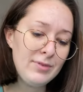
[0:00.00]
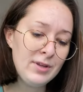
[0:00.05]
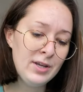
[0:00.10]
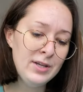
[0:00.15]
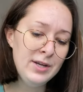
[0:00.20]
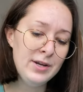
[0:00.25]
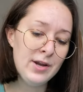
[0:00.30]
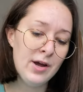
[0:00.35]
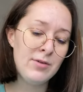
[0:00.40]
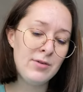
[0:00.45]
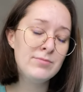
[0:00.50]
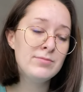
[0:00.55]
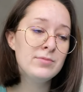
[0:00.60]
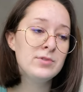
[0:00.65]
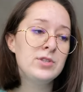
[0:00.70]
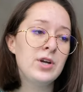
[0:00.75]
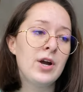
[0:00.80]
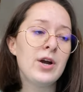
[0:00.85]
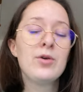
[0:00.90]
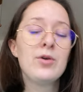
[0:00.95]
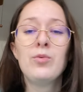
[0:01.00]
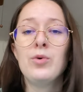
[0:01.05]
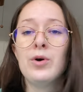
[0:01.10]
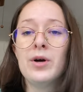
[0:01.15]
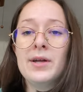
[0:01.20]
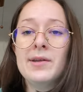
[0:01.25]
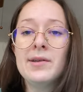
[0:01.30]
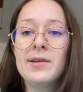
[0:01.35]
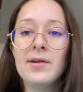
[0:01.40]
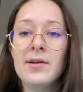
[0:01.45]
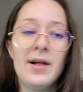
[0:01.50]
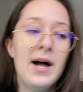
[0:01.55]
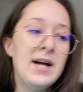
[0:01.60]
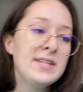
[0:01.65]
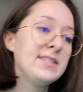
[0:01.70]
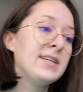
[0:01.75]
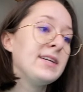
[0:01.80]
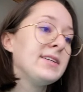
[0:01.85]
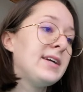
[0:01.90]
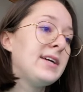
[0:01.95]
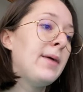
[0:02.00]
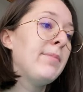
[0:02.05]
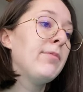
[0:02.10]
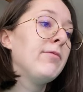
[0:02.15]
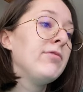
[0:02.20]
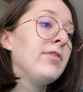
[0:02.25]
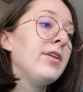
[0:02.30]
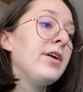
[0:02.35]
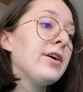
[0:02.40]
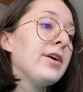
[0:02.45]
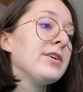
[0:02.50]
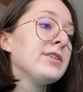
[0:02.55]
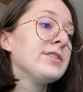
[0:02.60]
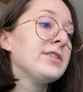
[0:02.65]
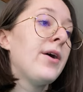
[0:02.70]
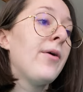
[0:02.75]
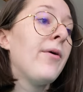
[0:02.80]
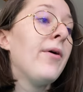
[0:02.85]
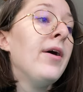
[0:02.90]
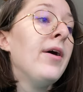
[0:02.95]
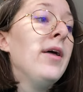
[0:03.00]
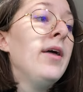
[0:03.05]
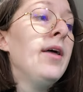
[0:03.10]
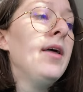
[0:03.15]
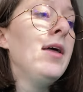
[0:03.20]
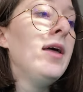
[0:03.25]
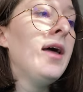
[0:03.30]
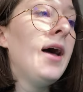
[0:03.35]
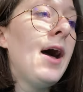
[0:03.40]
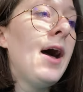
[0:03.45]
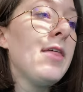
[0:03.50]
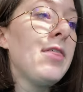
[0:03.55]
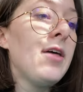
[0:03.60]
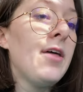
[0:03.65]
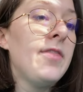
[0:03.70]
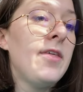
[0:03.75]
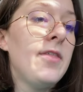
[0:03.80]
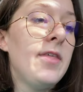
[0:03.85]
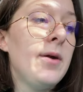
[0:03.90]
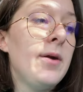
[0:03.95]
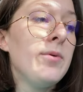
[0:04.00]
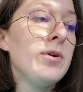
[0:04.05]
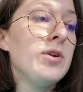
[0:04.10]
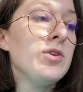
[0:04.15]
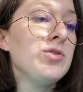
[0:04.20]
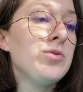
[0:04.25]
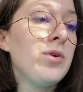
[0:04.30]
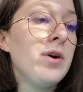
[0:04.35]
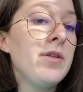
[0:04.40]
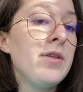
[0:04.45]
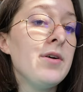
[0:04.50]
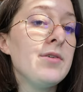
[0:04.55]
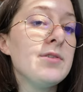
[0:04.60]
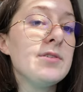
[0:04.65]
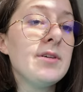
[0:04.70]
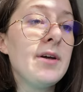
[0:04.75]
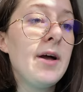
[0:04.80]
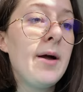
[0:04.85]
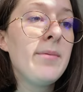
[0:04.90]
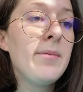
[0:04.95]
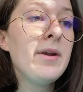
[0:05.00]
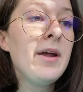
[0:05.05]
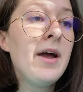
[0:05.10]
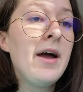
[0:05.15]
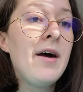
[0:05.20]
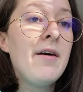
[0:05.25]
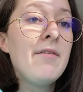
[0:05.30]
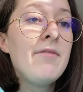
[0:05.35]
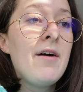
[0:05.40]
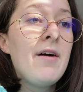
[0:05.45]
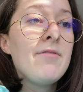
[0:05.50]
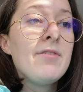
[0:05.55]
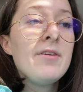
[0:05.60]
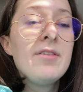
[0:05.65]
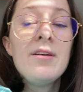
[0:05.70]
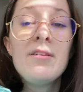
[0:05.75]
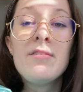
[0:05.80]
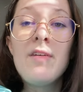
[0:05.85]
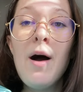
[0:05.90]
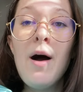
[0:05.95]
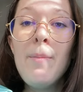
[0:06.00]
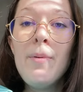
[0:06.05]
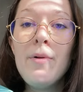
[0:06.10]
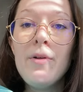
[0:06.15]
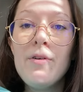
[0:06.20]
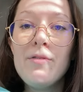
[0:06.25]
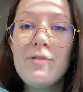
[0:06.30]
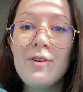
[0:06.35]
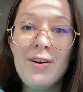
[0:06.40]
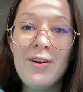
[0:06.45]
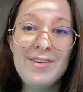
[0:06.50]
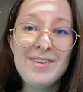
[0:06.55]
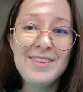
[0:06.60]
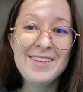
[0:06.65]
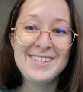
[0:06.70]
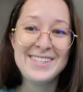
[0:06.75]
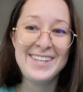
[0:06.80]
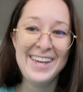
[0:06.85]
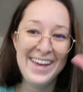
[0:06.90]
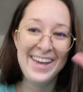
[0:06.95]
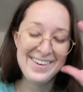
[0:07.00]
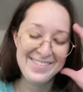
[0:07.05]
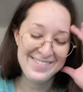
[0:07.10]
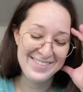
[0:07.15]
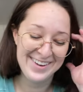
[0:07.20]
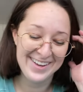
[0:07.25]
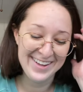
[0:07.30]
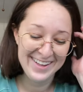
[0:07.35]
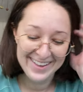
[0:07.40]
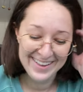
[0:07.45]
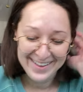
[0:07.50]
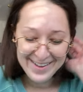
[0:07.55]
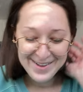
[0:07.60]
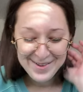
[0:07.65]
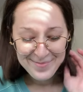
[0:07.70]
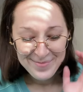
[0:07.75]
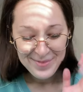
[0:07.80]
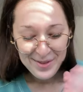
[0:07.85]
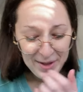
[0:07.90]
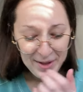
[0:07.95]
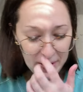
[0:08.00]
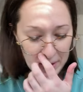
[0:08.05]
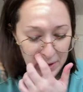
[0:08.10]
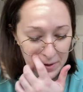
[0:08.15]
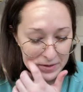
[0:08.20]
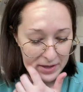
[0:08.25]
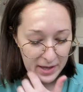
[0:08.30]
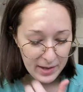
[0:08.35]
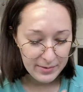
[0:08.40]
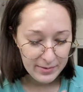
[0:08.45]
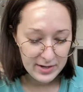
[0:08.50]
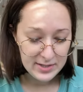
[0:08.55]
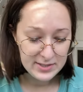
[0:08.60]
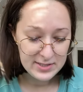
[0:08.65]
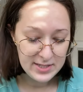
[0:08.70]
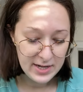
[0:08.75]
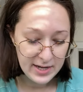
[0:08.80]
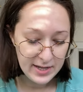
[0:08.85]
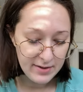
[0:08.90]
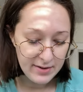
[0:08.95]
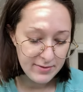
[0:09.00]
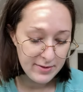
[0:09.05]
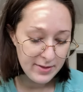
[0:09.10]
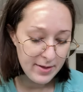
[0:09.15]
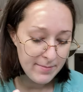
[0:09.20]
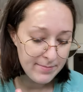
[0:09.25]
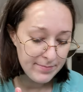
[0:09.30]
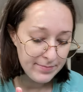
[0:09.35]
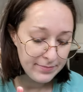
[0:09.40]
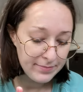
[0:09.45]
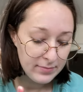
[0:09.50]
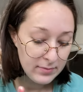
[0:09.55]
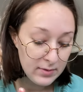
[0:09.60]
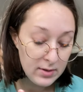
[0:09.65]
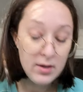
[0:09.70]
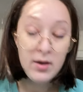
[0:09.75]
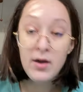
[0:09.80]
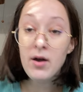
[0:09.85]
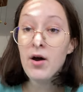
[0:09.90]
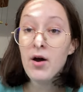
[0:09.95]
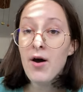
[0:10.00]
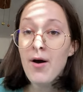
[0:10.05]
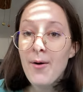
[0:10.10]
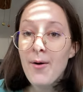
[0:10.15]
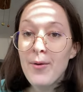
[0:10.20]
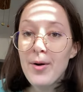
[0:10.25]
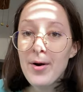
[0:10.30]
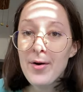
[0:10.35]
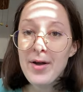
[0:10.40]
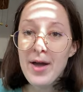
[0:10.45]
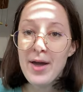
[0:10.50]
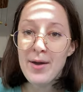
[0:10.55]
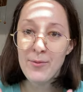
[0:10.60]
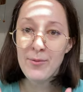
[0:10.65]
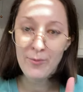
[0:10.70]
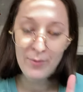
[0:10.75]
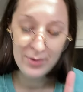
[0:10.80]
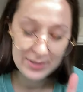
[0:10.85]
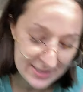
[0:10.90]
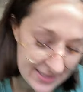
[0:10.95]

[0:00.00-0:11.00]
you know, dark wood, classic type of look. So I thought that they would enjoy those. I'm gonna have everything topple over onto this camera. okay, what else did I get for them? Oh, okay, one